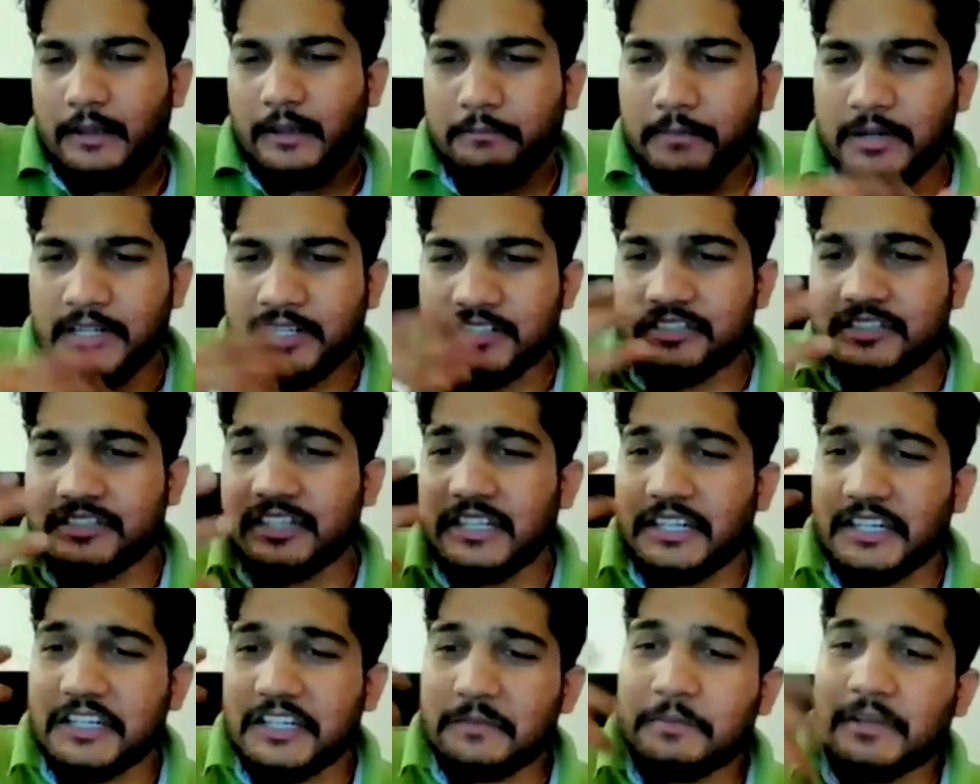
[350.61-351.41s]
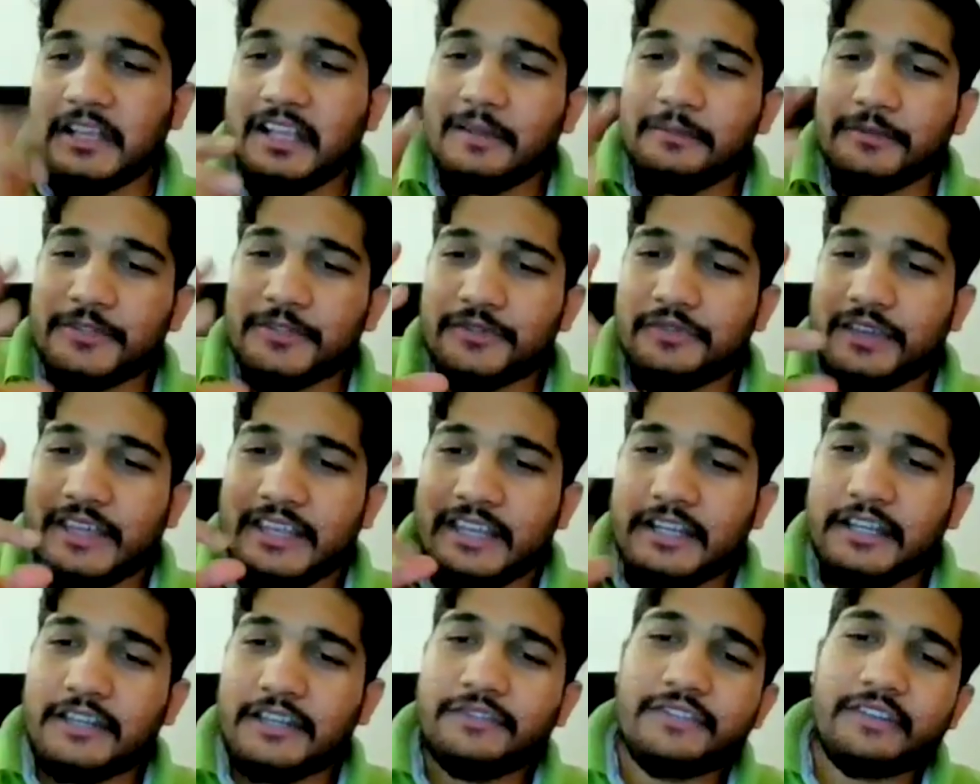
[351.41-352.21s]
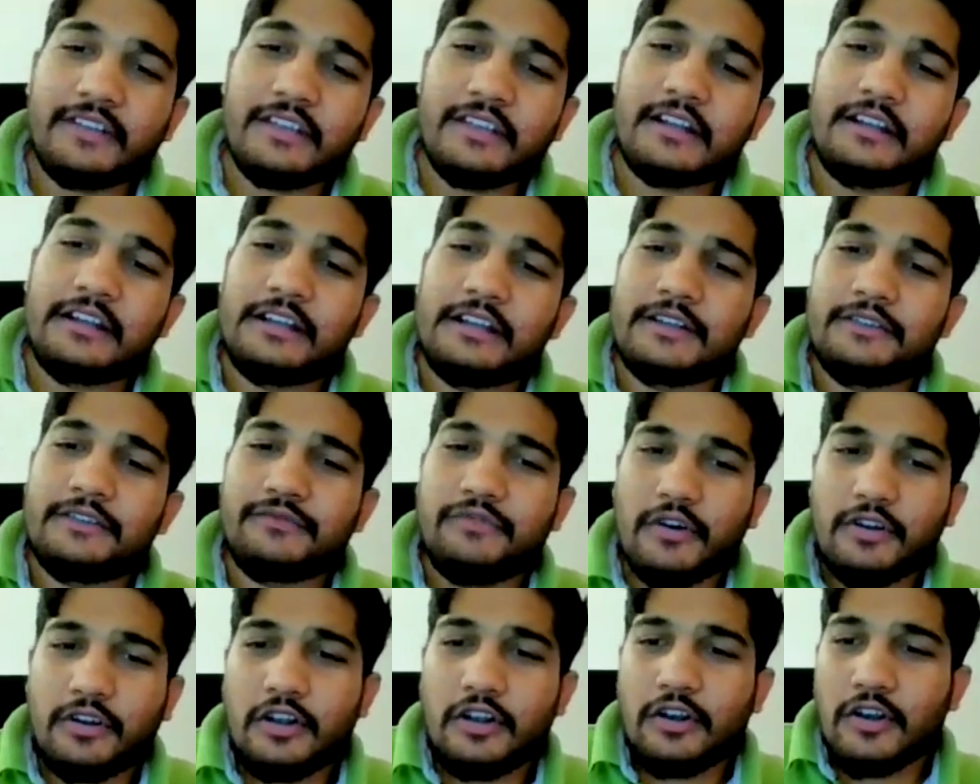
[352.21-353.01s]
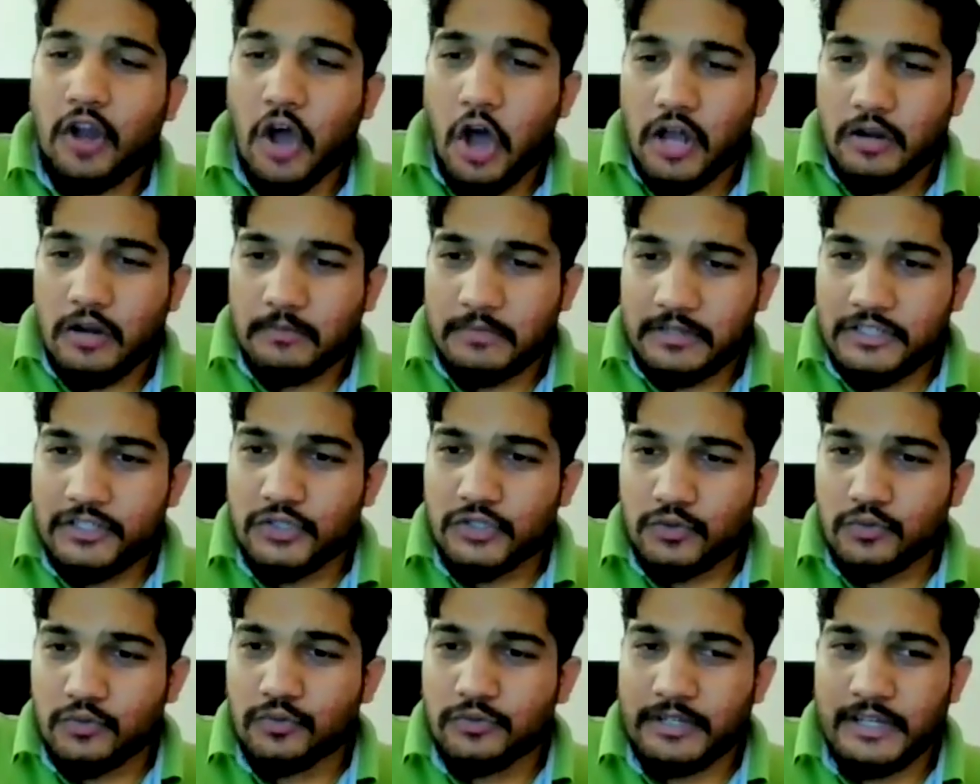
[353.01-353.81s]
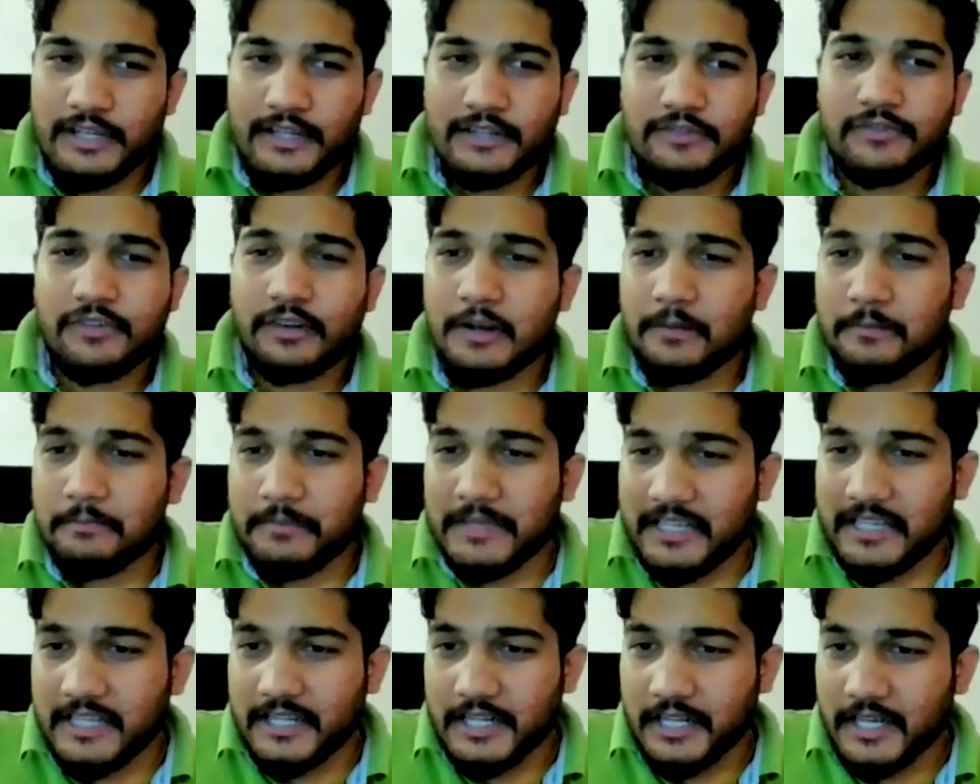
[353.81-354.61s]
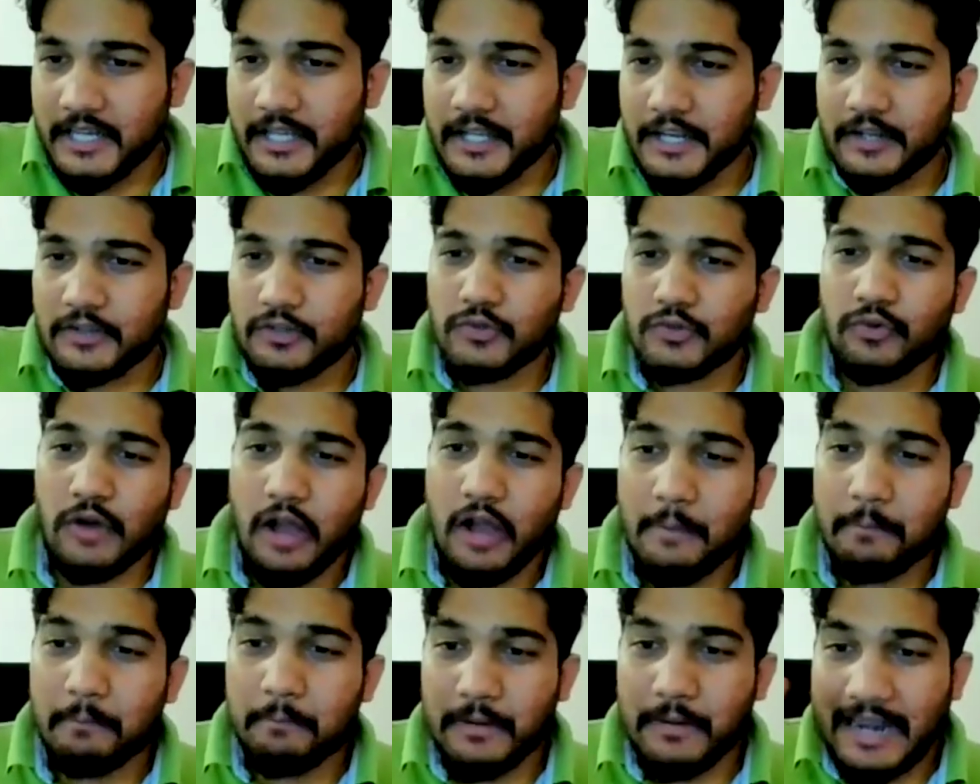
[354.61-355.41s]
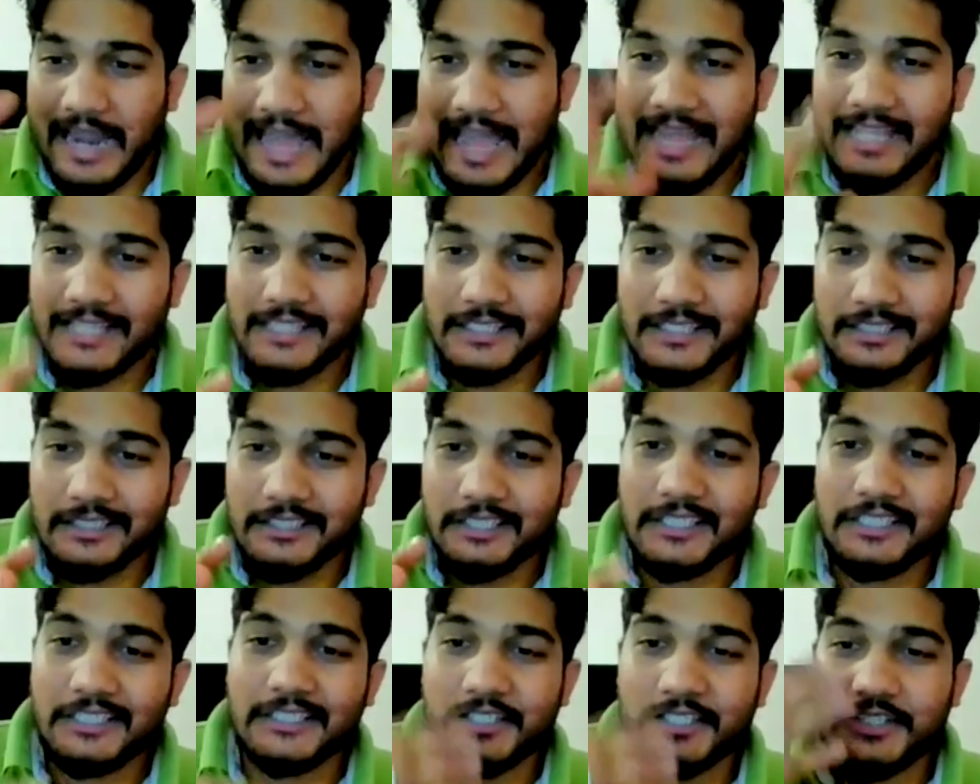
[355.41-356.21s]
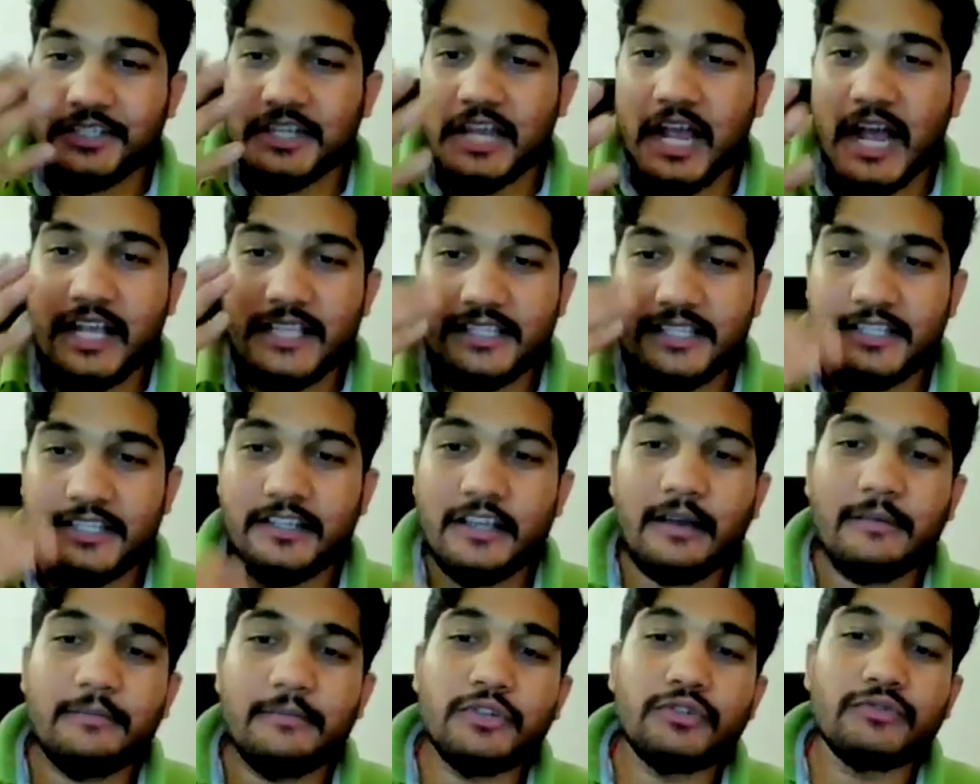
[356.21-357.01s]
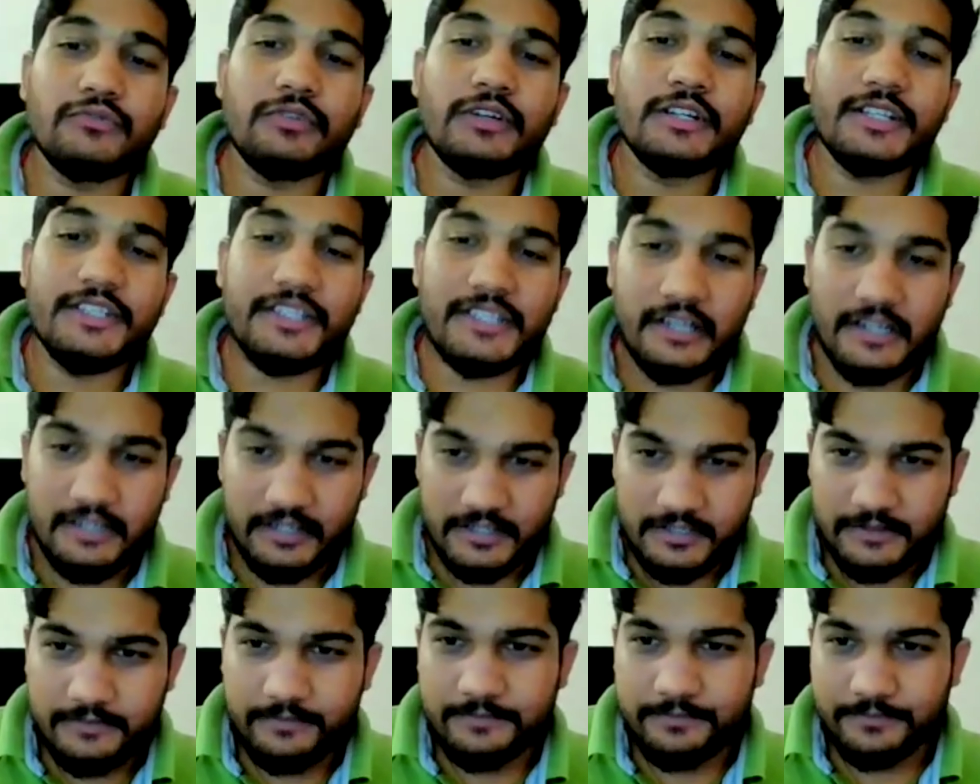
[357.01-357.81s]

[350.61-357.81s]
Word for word: But still, it becomes very difficult for a normal student, for a beginner, to apply the three dashas and come to a result.